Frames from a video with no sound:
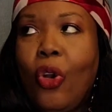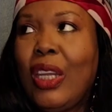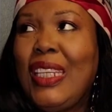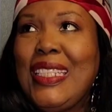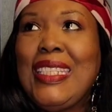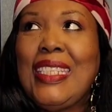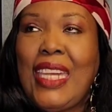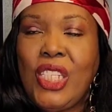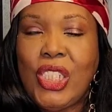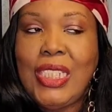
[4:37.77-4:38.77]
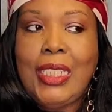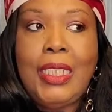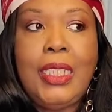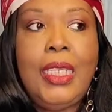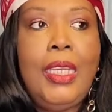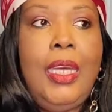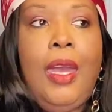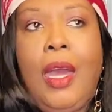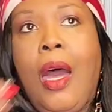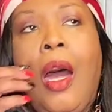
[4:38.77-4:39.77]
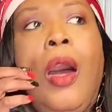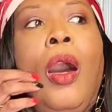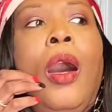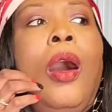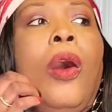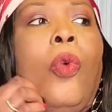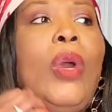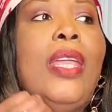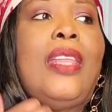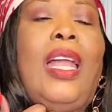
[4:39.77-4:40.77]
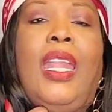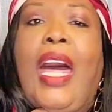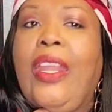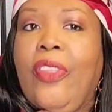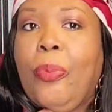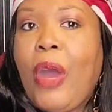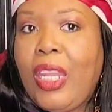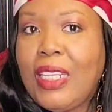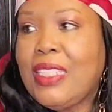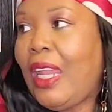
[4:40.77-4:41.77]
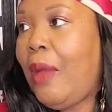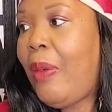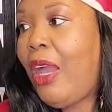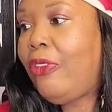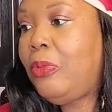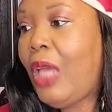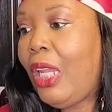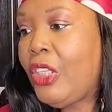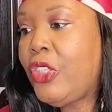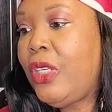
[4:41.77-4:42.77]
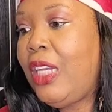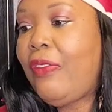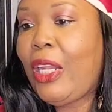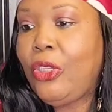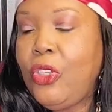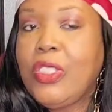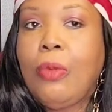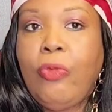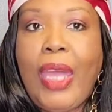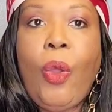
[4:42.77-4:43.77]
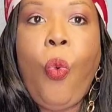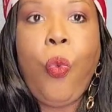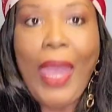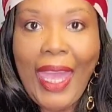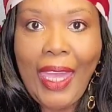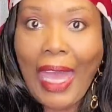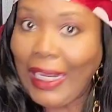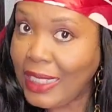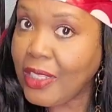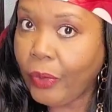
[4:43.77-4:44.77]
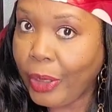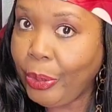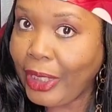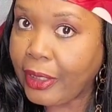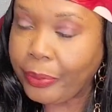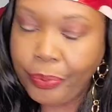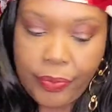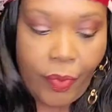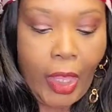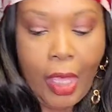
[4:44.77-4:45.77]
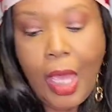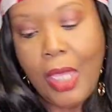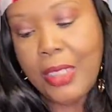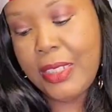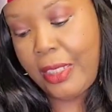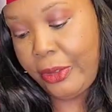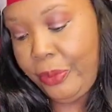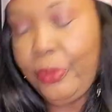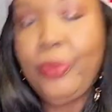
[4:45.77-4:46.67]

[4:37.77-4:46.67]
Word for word: organization with a lot of the products that I buy from Dollar Tree. If I don't use them right away, I need somewhere to put them. So